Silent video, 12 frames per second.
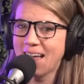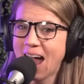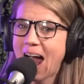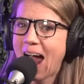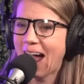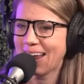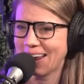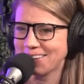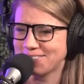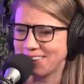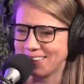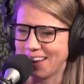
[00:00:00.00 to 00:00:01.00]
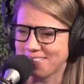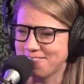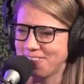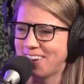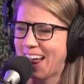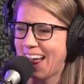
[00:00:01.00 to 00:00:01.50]
I ate shit
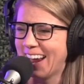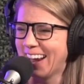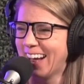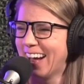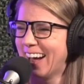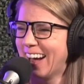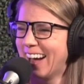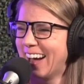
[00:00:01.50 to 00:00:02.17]
yesterday. Did you?